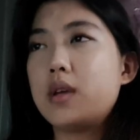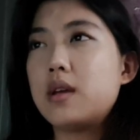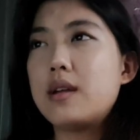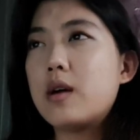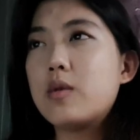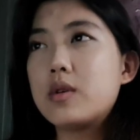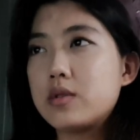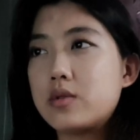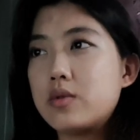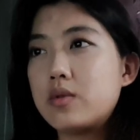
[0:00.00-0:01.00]
an hour or
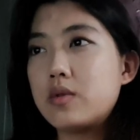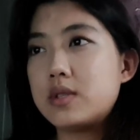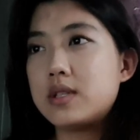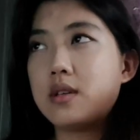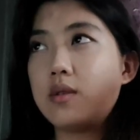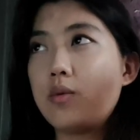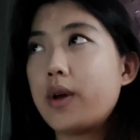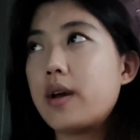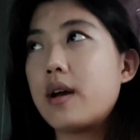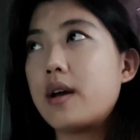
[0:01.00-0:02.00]
two, see
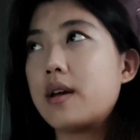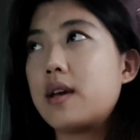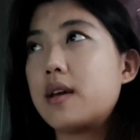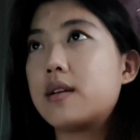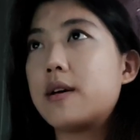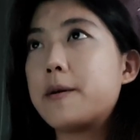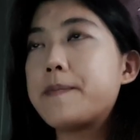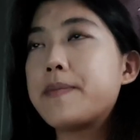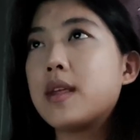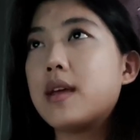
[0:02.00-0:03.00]
where I end up.
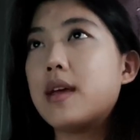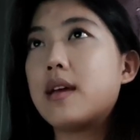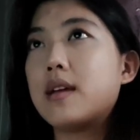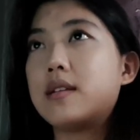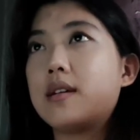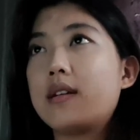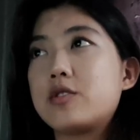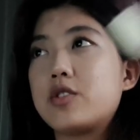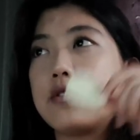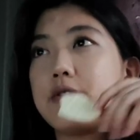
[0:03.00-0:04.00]
And then I'll
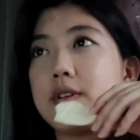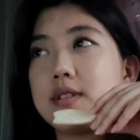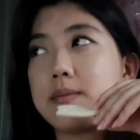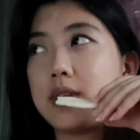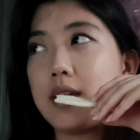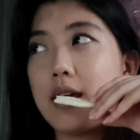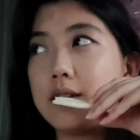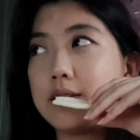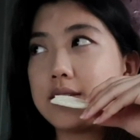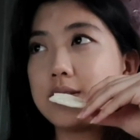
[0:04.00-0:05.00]
try to find something
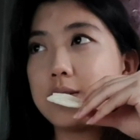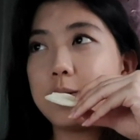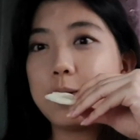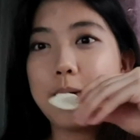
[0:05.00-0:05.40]
else to do.